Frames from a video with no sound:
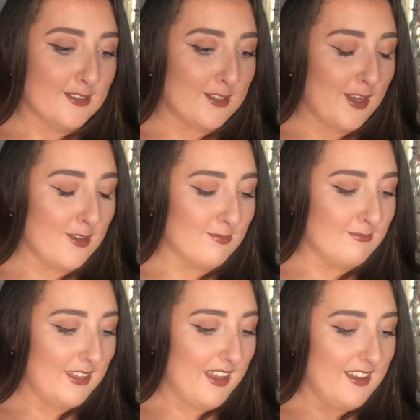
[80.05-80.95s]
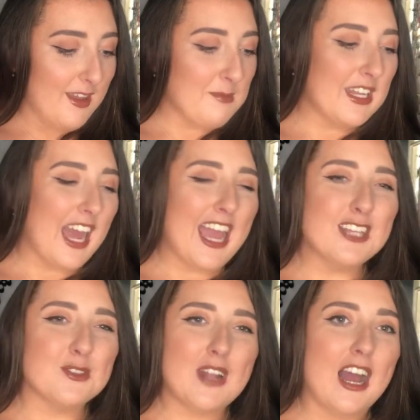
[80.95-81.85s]
So yeah, I mean,
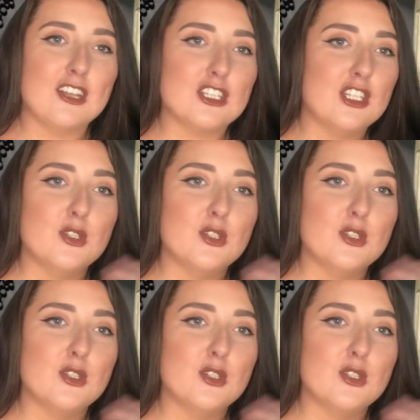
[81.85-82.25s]
I don't actually